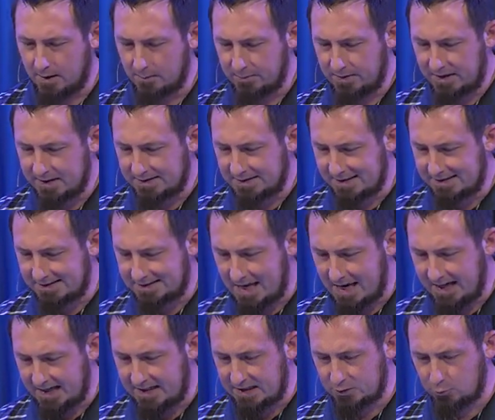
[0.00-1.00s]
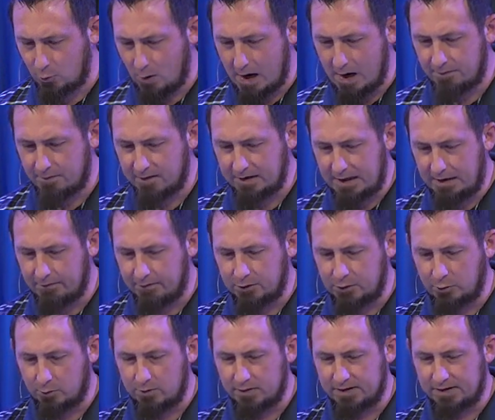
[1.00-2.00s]
because he has taken his wife and given
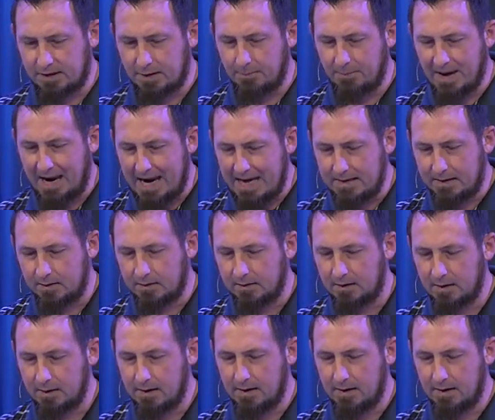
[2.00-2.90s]
to her his companion.